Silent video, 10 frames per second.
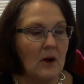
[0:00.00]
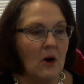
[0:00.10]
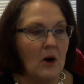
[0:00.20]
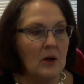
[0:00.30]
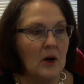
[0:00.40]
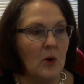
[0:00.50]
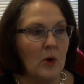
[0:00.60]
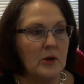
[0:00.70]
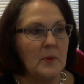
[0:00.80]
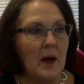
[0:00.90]
Our
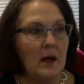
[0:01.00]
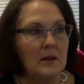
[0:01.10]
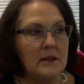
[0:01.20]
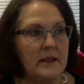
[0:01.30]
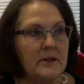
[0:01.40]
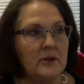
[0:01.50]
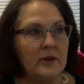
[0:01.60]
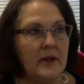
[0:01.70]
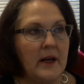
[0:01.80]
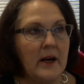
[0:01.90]
course policies are
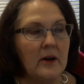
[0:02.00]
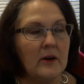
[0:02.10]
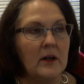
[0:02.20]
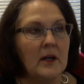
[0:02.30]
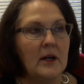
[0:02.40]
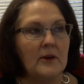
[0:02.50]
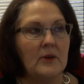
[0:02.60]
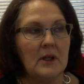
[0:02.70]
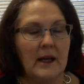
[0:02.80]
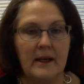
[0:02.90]
there
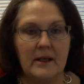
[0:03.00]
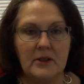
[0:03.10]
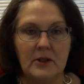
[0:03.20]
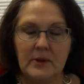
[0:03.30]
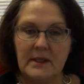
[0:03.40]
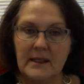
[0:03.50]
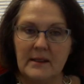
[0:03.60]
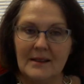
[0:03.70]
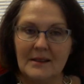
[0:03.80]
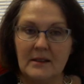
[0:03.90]
related to
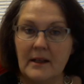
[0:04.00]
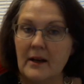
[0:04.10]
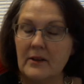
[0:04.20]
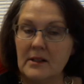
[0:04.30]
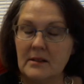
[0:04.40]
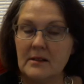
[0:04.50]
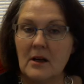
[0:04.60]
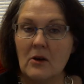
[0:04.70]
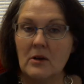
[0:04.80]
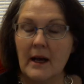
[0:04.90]
attendance. Now this is
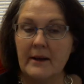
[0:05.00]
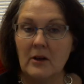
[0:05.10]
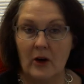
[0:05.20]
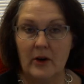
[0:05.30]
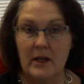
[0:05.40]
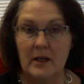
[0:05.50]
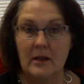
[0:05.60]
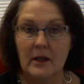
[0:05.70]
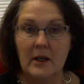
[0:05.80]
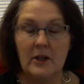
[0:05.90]
online learning.
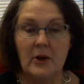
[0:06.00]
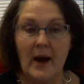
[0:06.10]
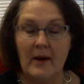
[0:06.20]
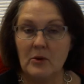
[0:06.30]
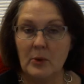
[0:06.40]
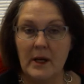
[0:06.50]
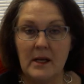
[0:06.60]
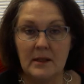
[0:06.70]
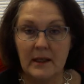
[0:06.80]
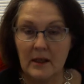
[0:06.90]
You have a week
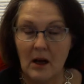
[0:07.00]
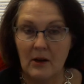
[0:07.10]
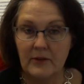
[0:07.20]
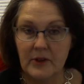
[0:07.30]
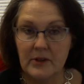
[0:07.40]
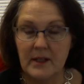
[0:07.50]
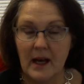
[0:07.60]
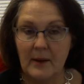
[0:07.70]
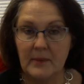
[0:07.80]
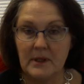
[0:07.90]
to get all of your
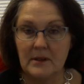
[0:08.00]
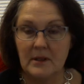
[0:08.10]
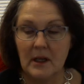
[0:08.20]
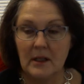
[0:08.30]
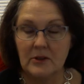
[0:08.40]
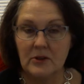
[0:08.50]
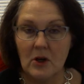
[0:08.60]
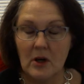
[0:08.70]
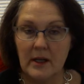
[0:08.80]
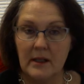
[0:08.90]
assignments
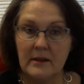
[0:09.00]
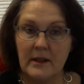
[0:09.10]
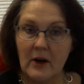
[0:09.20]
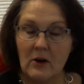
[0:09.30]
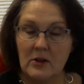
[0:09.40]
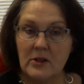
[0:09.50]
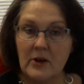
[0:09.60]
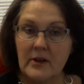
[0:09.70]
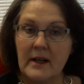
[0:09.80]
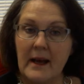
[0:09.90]
started. There are
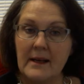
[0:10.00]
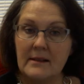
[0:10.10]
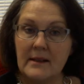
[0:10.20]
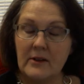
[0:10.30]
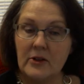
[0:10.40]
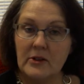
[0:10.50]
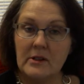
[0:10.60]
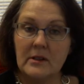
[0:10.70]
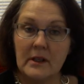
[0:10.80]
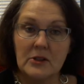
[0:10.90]
certain days that your
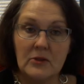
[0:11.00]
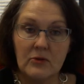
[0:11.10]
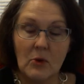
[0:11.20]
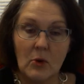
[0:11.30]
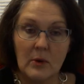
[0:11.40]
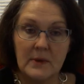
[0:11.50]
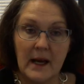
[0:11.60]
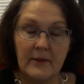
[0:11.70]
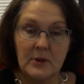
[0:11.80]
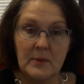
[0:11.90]
discussion forums
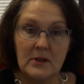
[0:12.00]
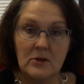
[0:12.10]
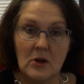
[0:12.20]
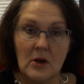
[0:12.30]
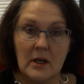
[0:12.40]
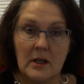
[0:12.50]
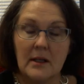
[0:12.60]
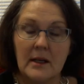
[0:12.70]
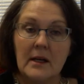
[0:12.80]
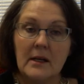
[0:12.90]
have to be started.
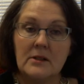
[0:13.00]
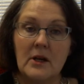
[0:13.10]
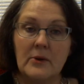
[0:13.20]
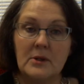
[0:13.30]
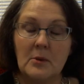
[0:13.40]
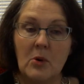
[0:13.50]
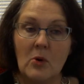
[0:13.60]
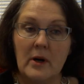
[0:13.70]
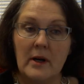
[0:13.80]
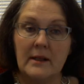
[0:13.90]
So it's
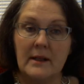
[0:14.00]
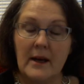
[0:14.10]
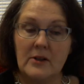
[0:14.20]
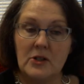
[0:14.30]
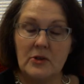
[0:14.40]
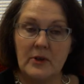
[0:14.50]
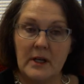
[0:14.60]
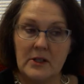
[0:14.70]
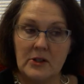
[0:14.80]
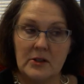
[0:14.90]
important that you
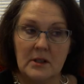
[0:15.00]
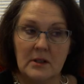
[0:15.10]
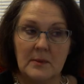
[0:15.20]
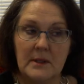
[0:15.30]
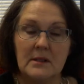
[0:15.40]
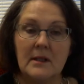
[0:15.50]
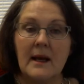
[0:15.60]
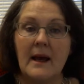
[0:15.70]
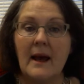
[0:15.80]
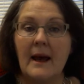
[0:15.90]
read your syllabus
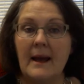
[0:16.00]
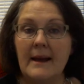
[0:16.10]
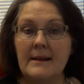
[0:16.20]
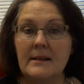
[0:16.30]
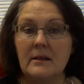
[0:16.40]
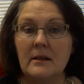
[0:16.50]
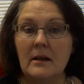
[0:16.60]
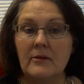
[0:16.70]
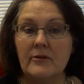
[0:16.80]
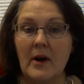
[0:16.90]
and
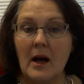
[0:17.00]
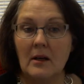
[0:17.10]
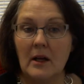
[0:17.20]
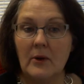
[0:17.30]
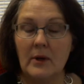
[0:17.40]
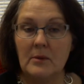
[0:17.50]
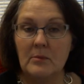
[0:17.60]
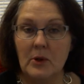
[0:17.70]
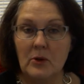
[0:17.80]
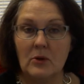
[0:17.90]
follow in
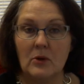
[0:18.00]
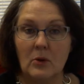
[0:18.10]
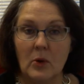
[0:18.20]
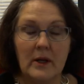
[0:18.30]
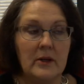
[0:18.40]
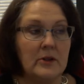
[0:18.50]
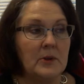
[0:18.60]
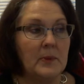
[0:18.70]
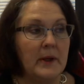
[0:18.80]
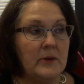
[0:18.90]
Moodle what you're
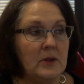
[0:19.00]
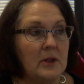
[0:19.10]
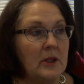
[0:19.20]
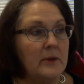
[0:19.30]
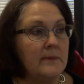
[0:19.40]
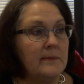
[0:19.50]
supposed to do.